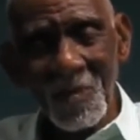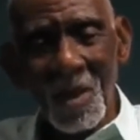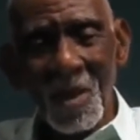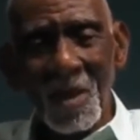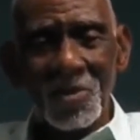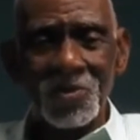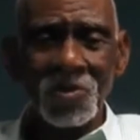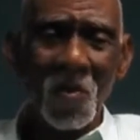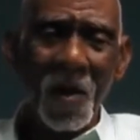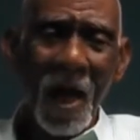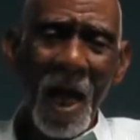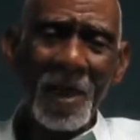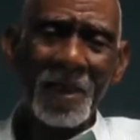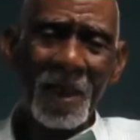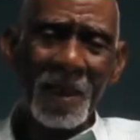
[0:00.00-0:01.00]
So
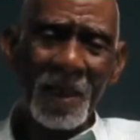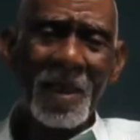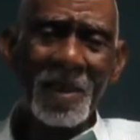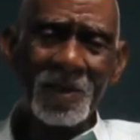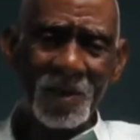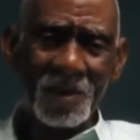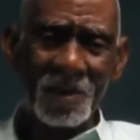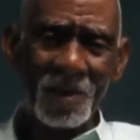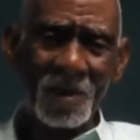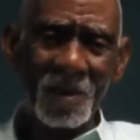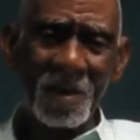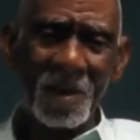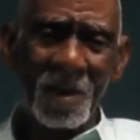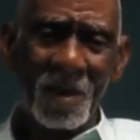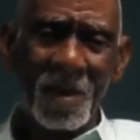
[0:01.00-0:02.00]
alkalinity
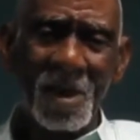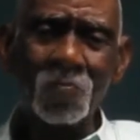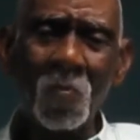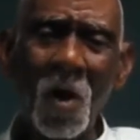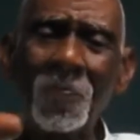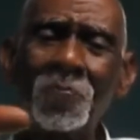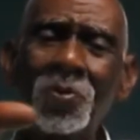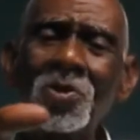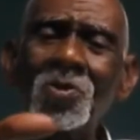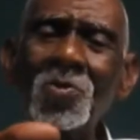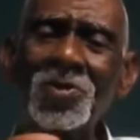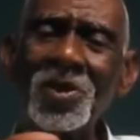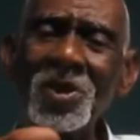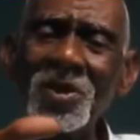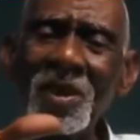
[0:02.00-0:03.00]
is what
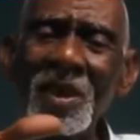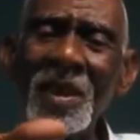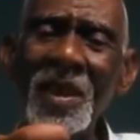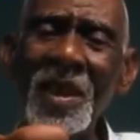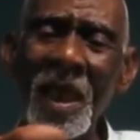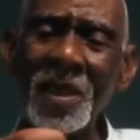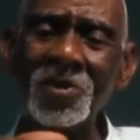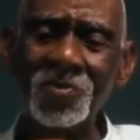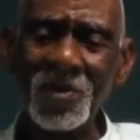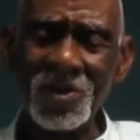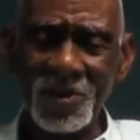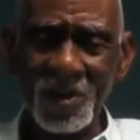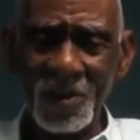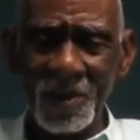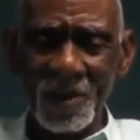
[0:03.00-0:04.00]
produces
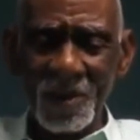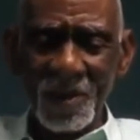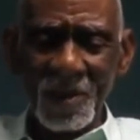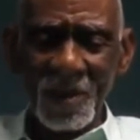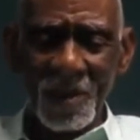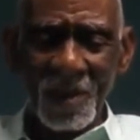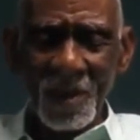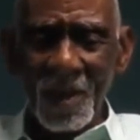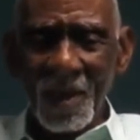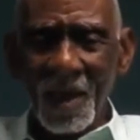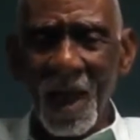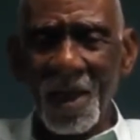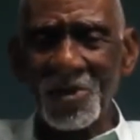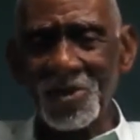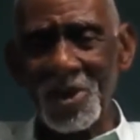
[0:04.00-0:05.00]
electricity.
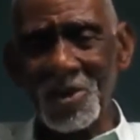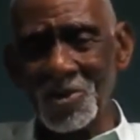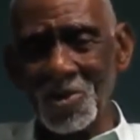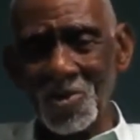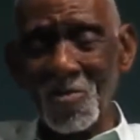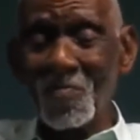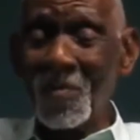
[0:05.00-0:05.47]
And since the human